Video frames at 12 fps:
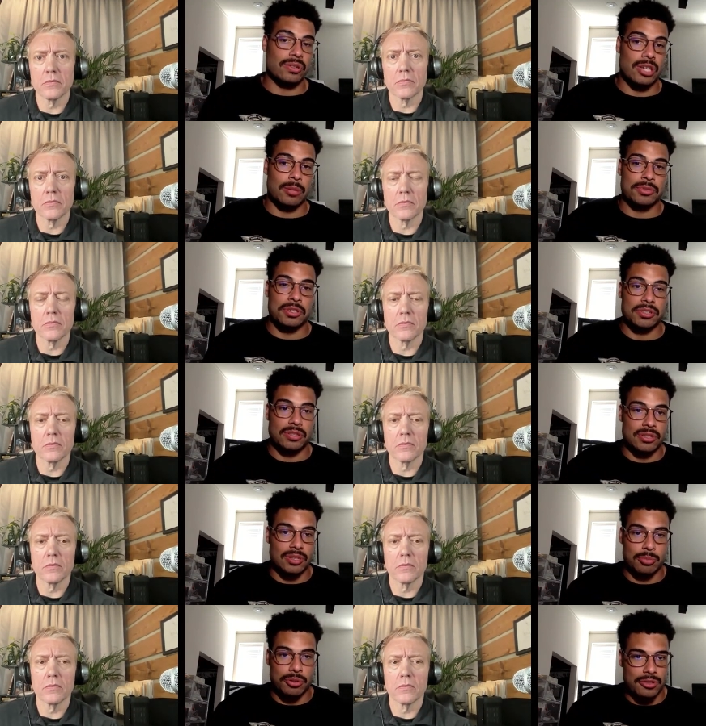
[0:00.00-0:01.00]
Speaker 1: to
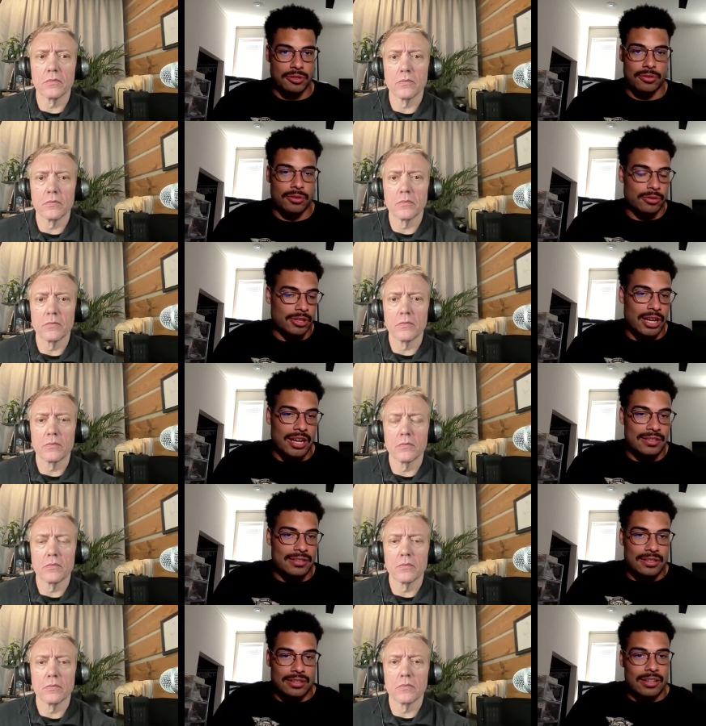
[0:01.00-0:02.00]
to keep coming to work every
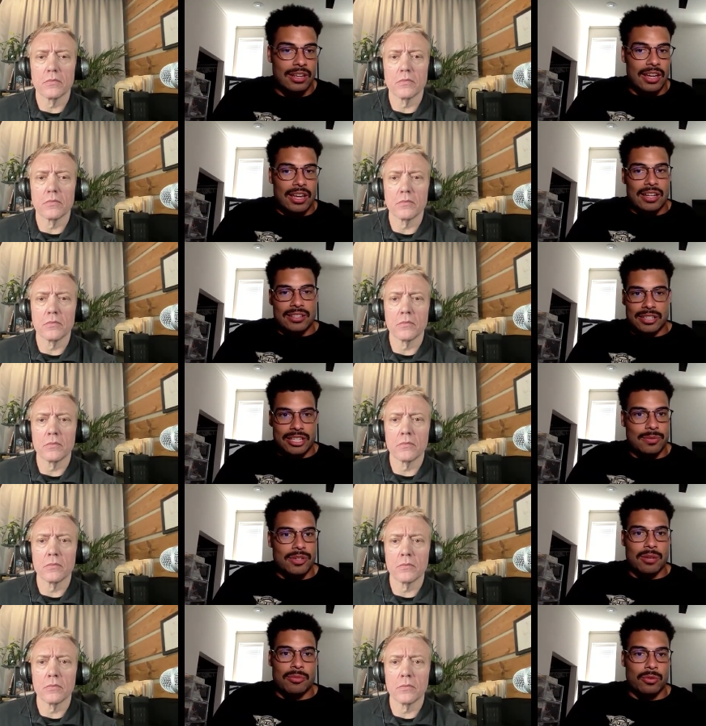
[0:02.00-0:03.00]
single day. And and
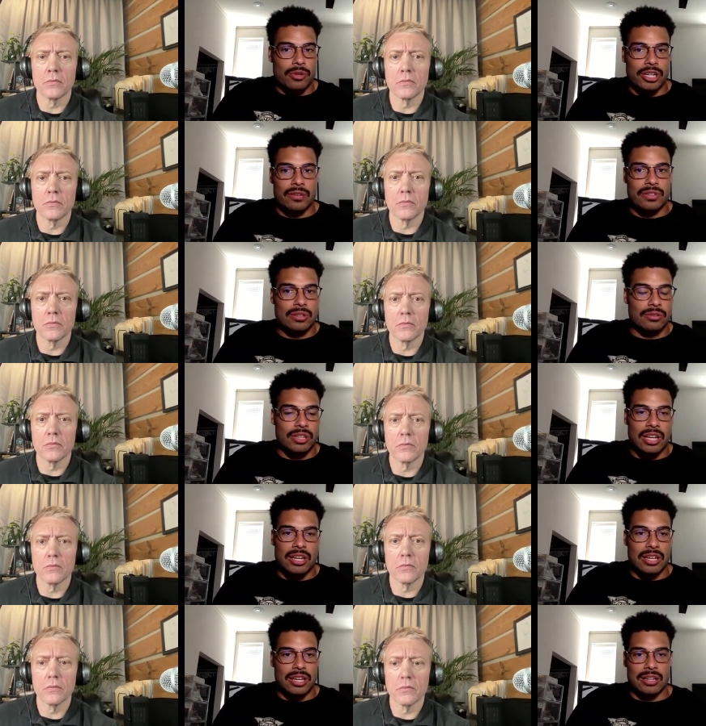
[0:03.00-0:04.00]
I think that they've done a
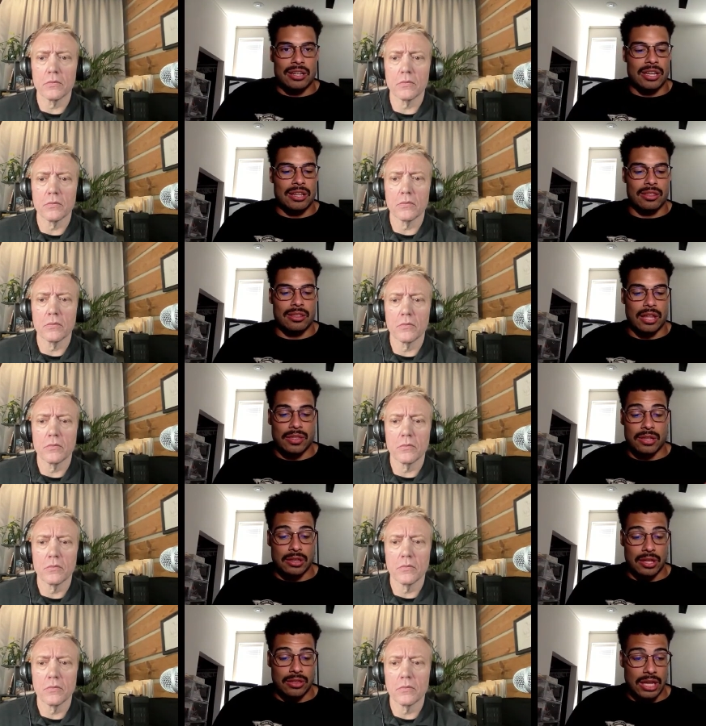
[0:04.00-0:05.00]
great job
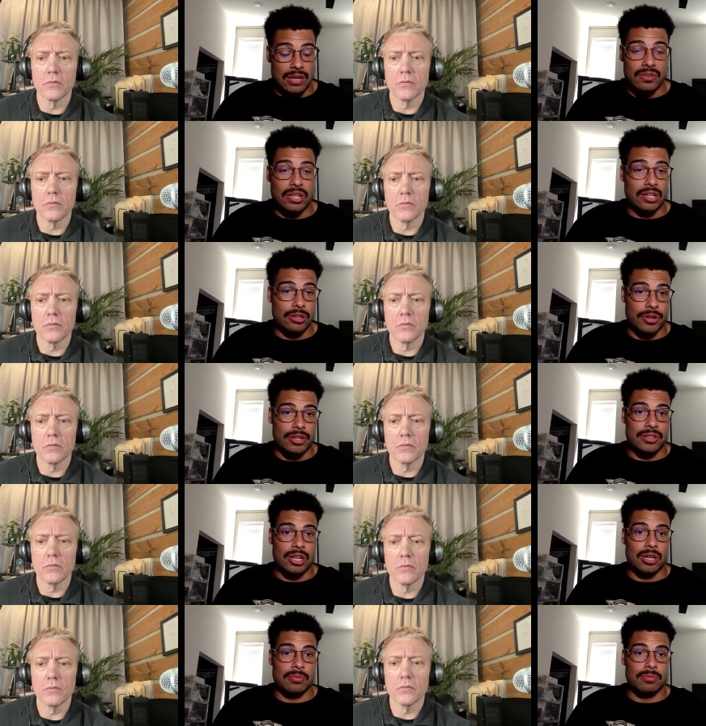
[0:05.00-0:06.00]
in leading the younger
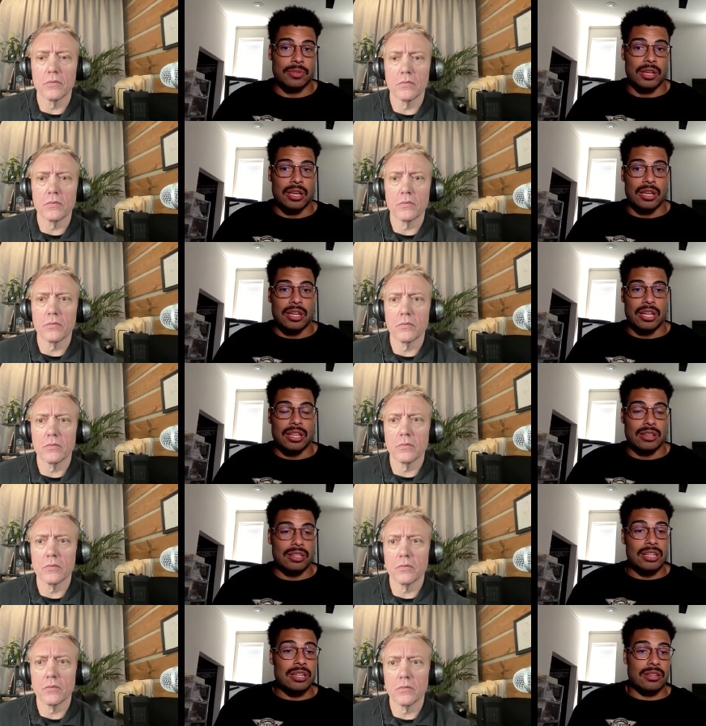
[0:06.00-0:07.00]
guys too. You know, it's
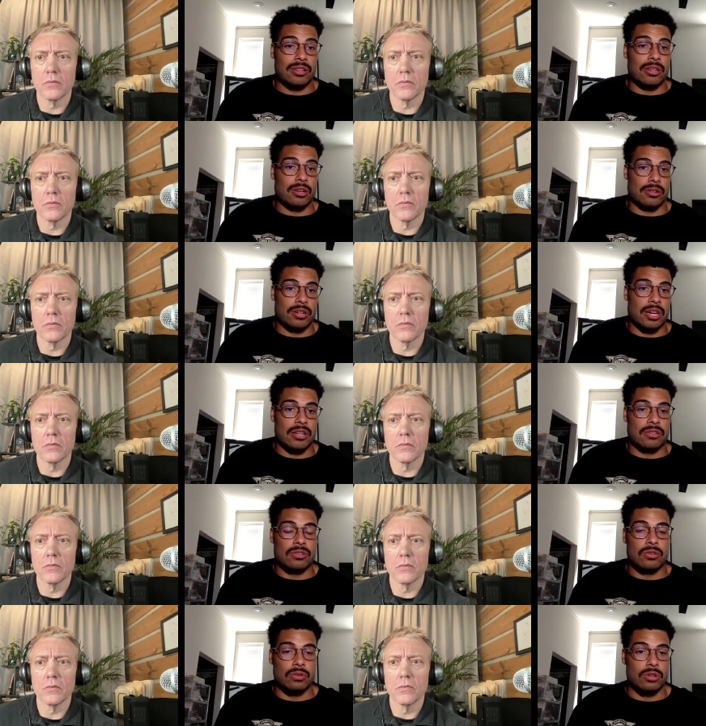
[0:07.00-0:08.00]
it's all a family. Like we're
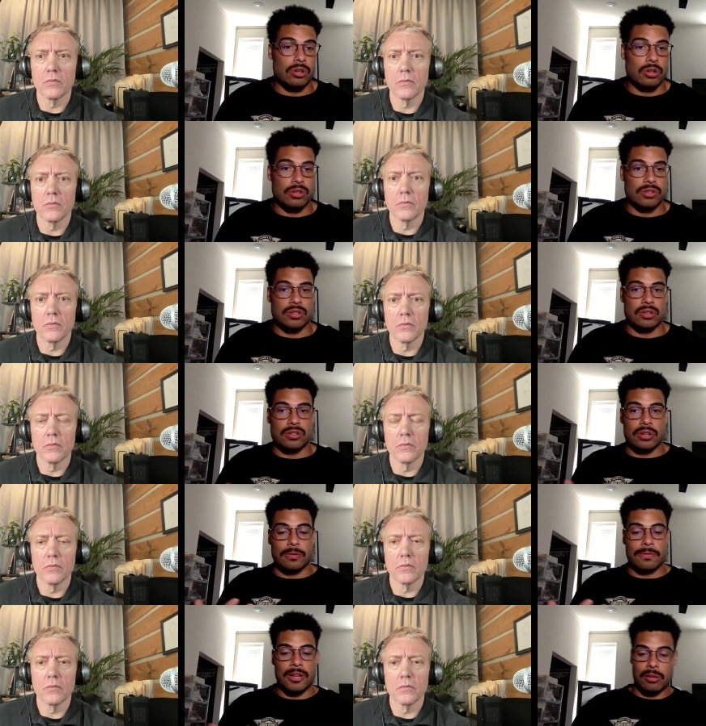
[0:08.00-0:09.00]
all trying to be as good as we
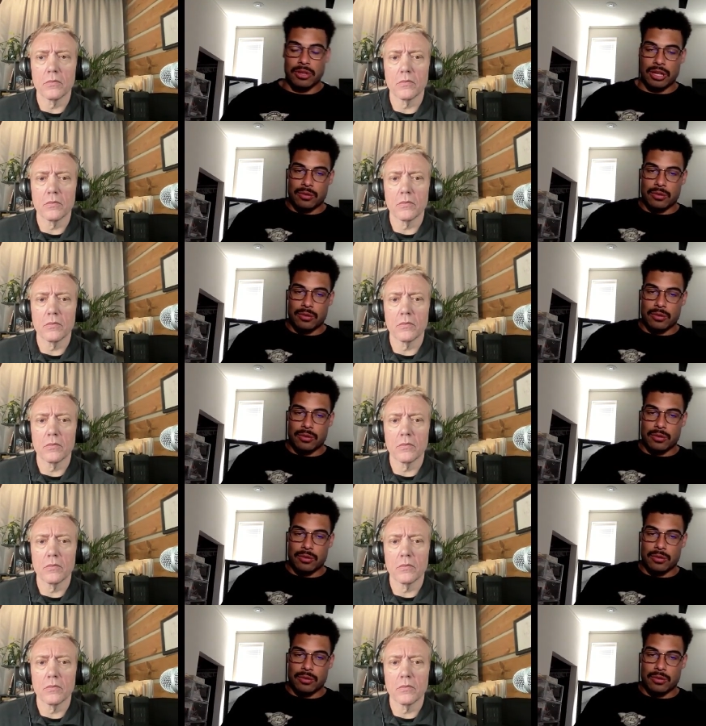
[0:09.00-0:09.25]
can. So,